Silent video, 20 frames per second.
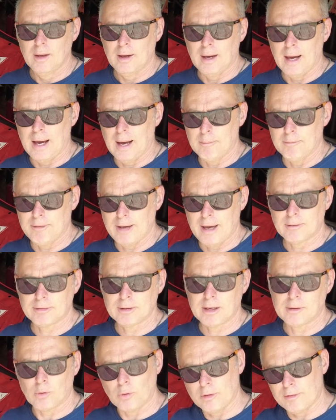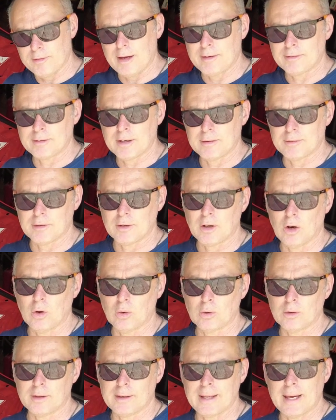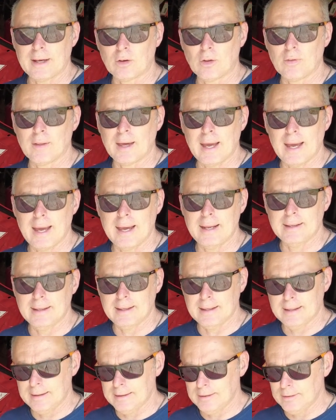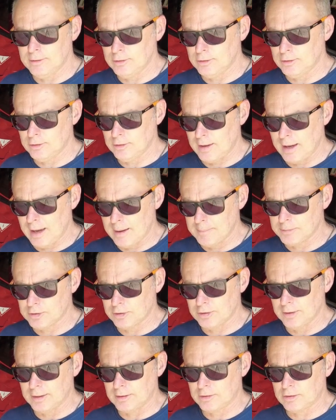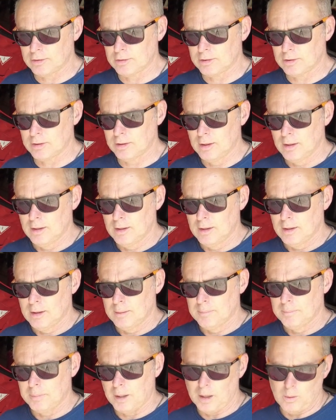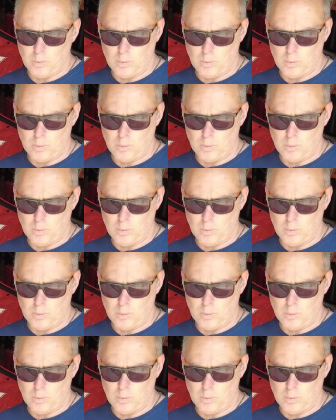valve cover, or the valve cover that hold it down on the head, is M6 by